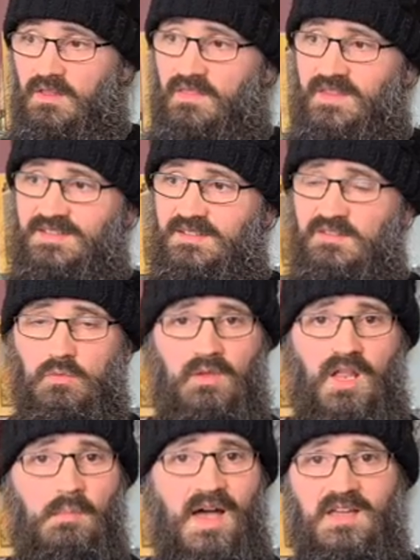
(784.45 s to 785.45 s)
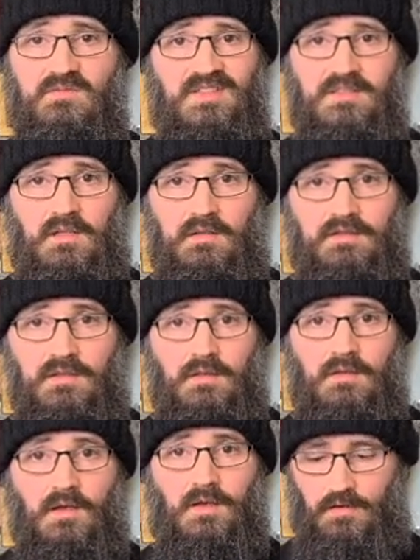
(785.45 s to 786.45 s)
this is when I'm
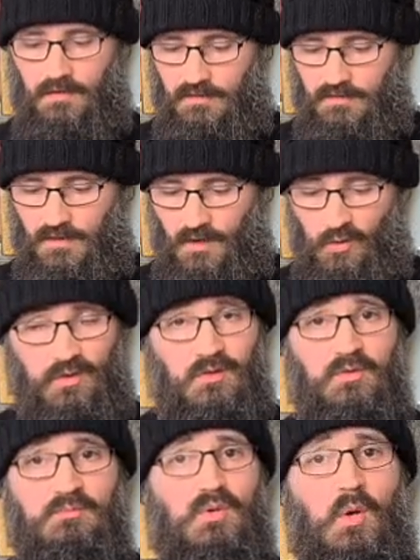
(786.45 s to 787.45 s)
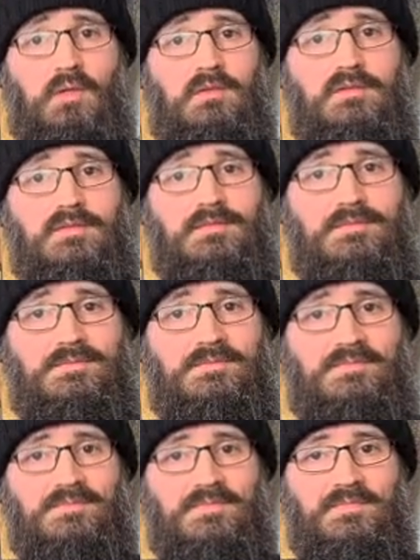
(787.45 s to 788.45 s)
advertising our own products.
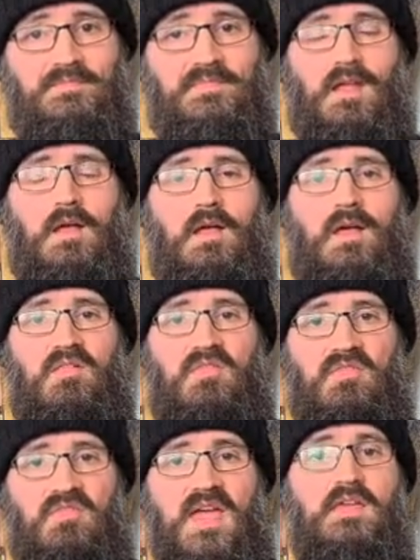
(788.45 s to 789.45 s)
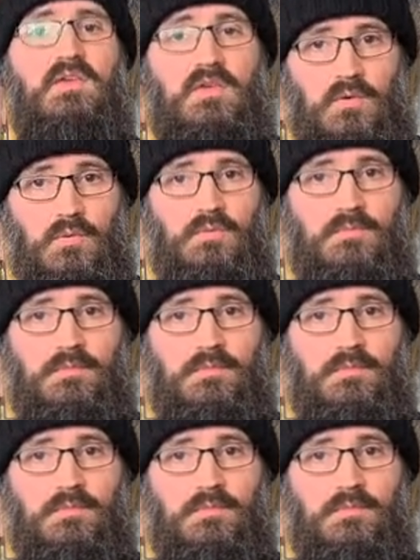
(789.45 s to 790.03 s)
Thank you.